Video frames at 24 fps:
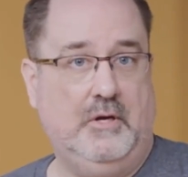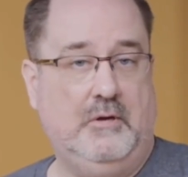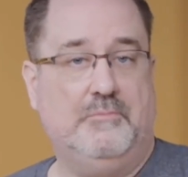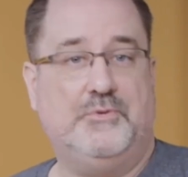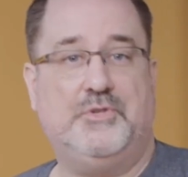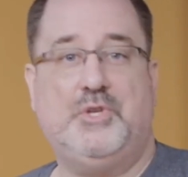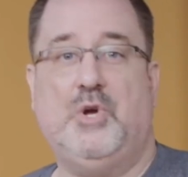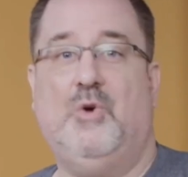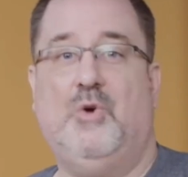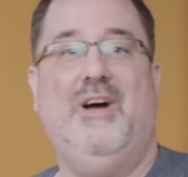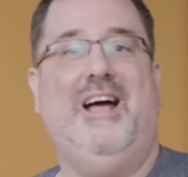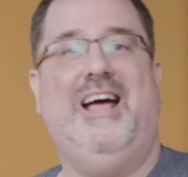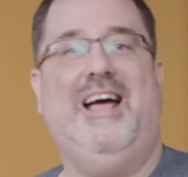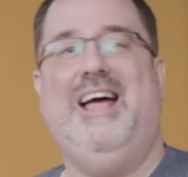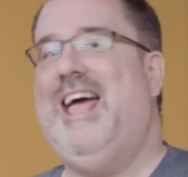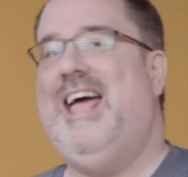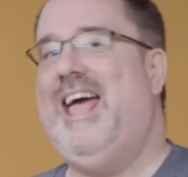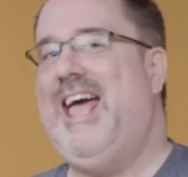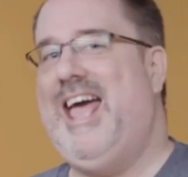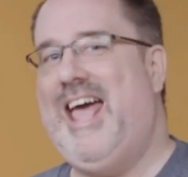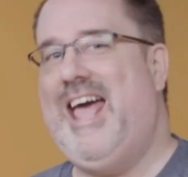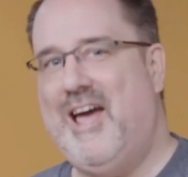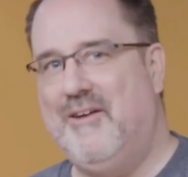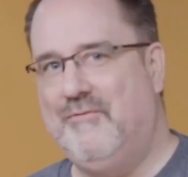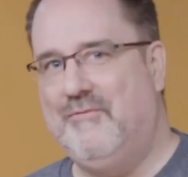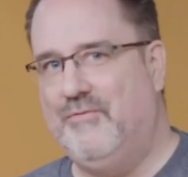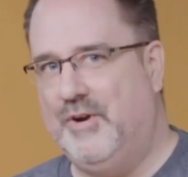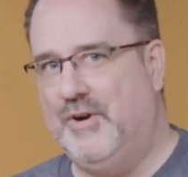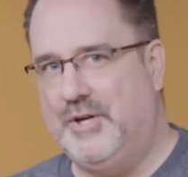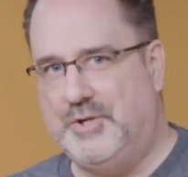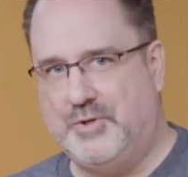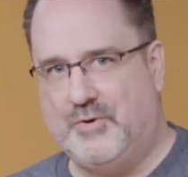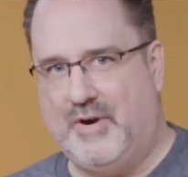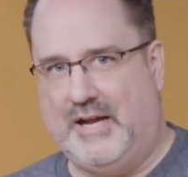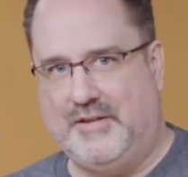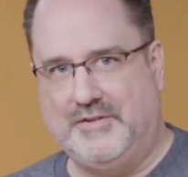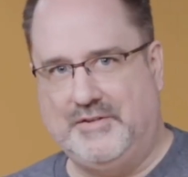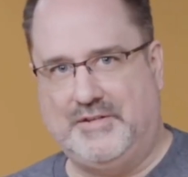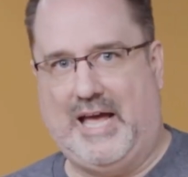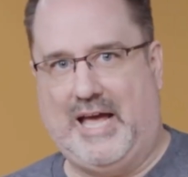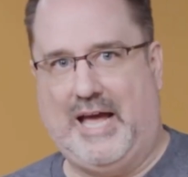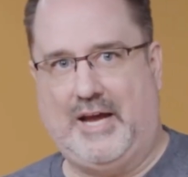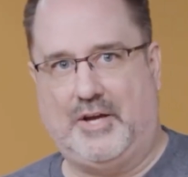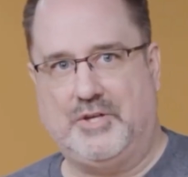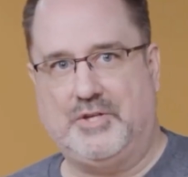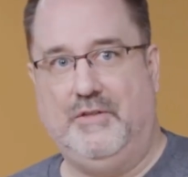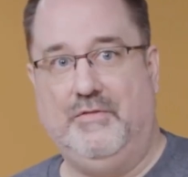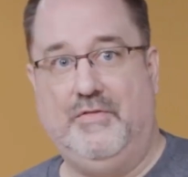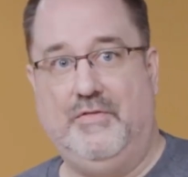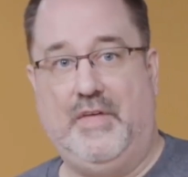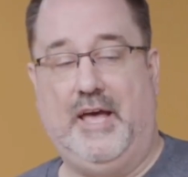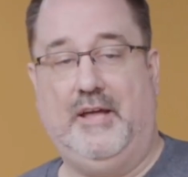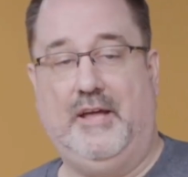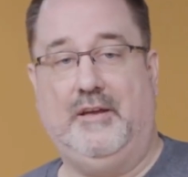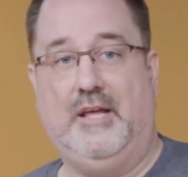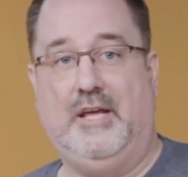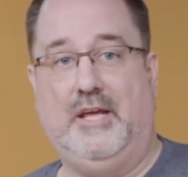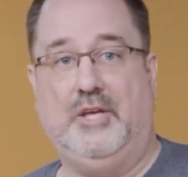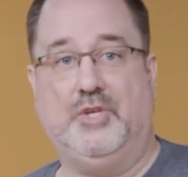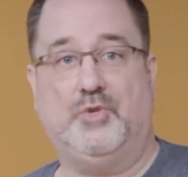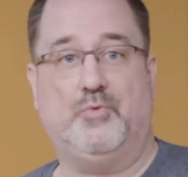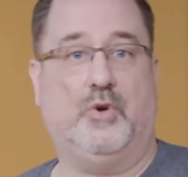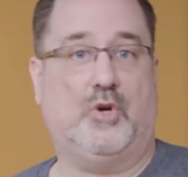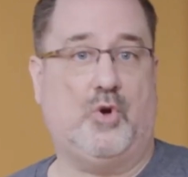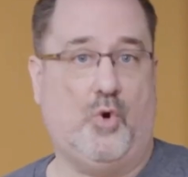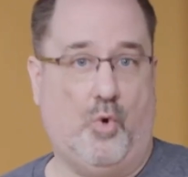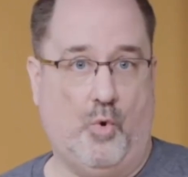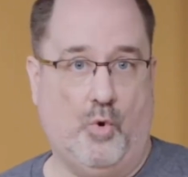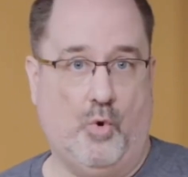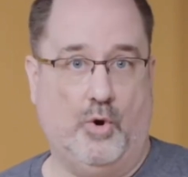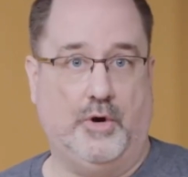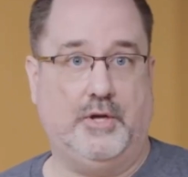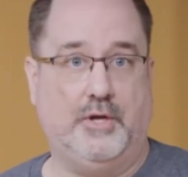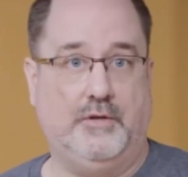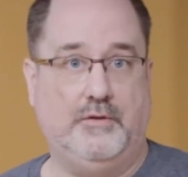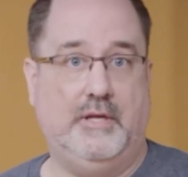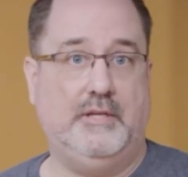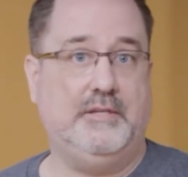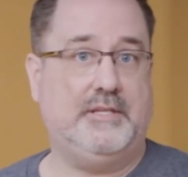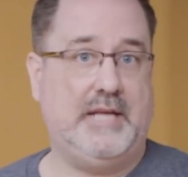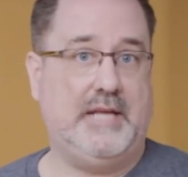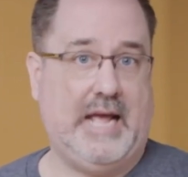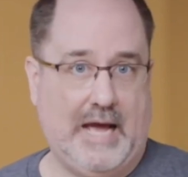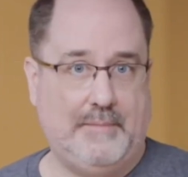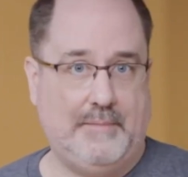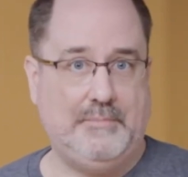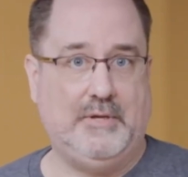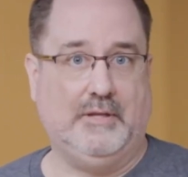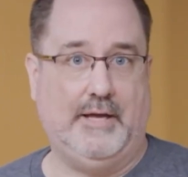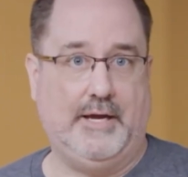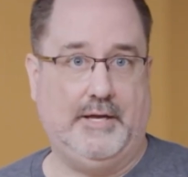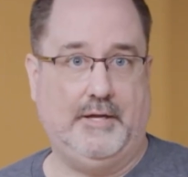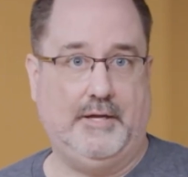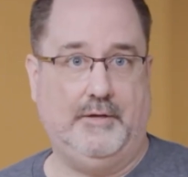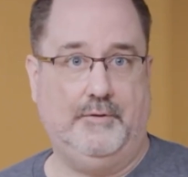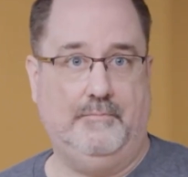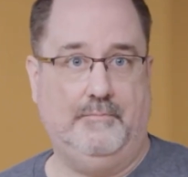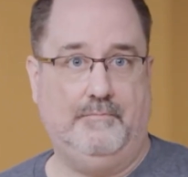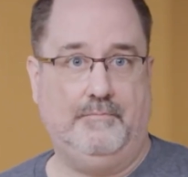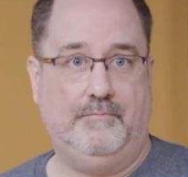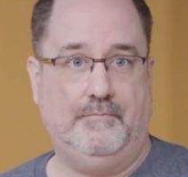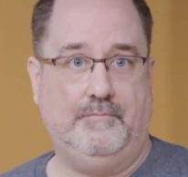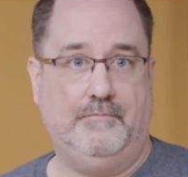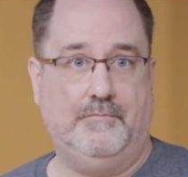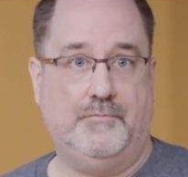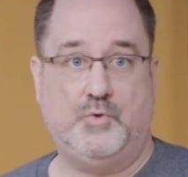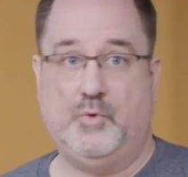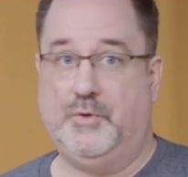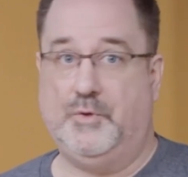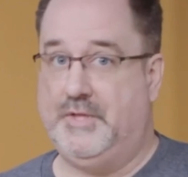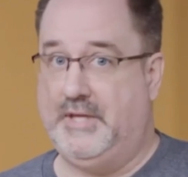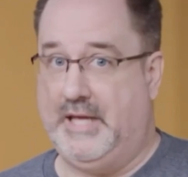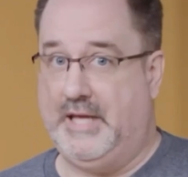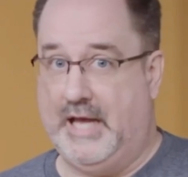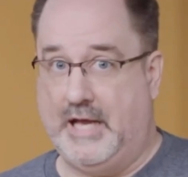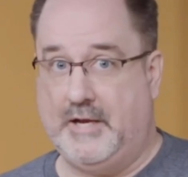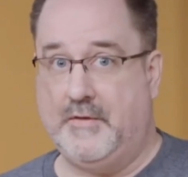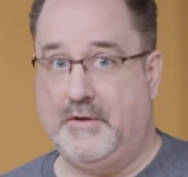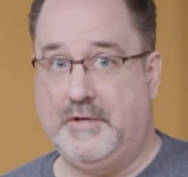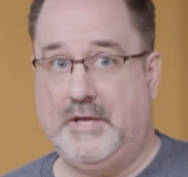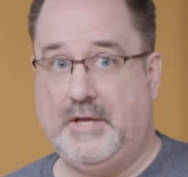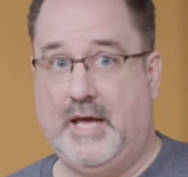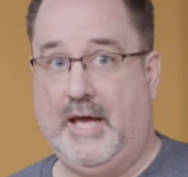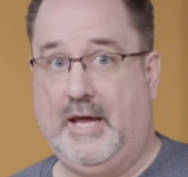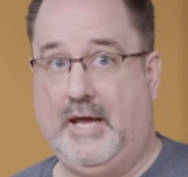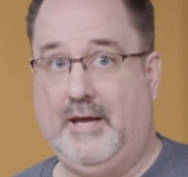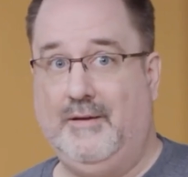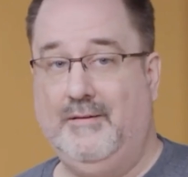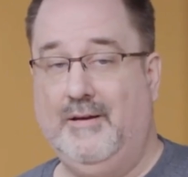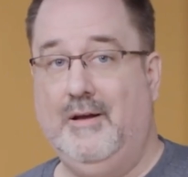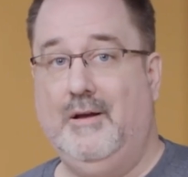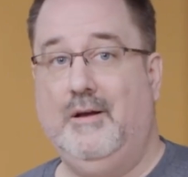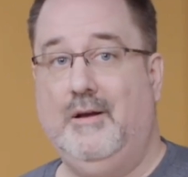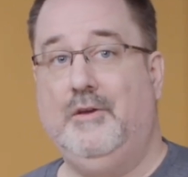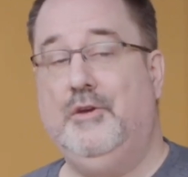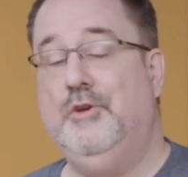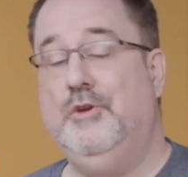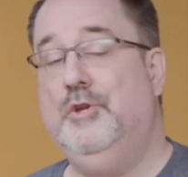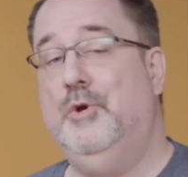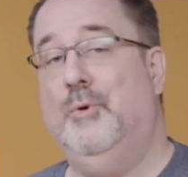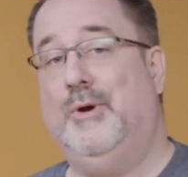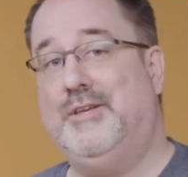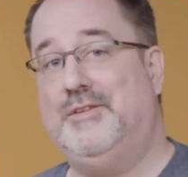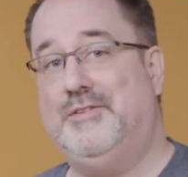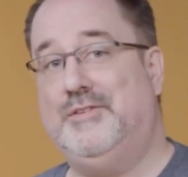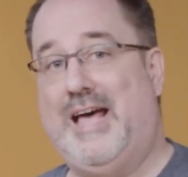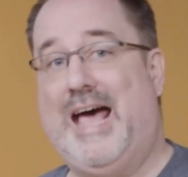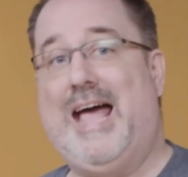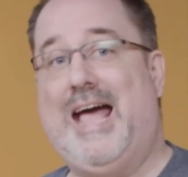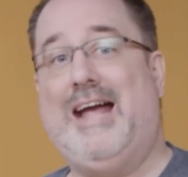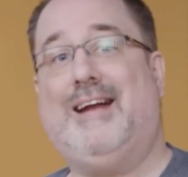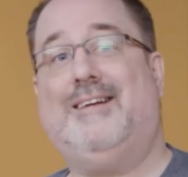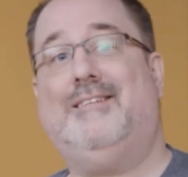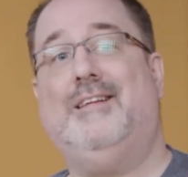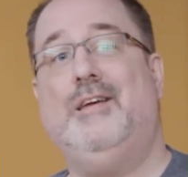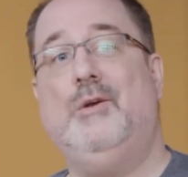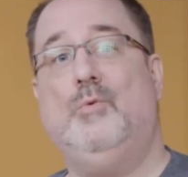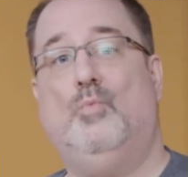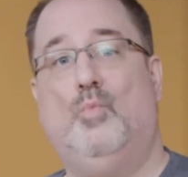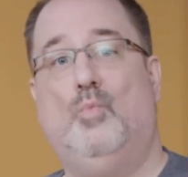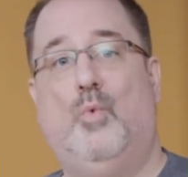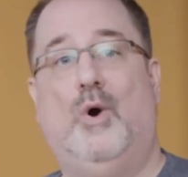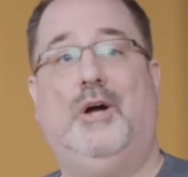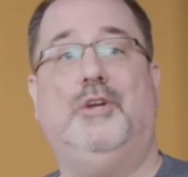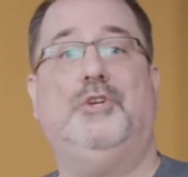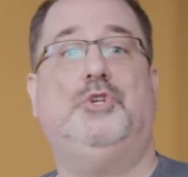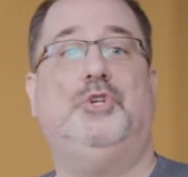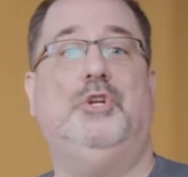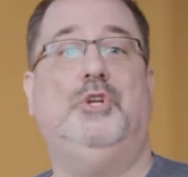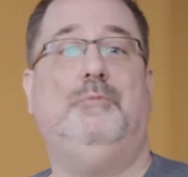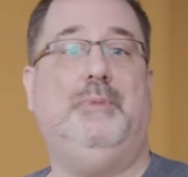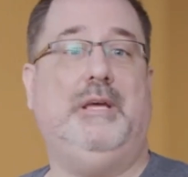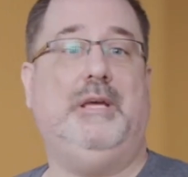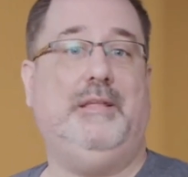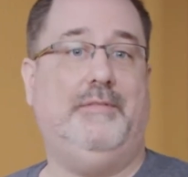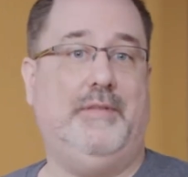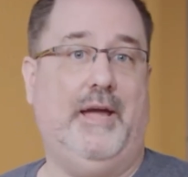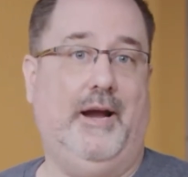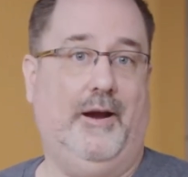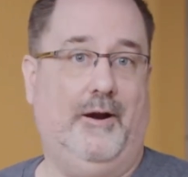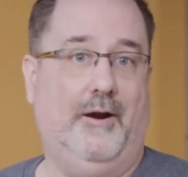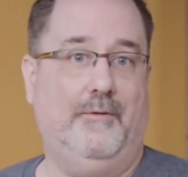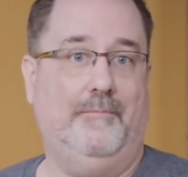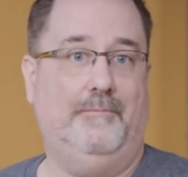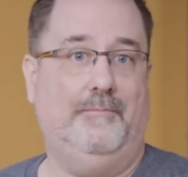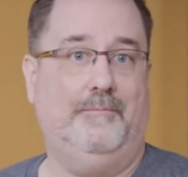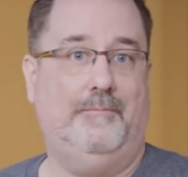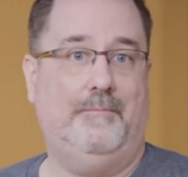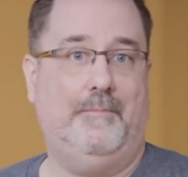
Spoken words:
So every transaction then is recorded and tabulated. So at the end of the day, you know exactly what should be there.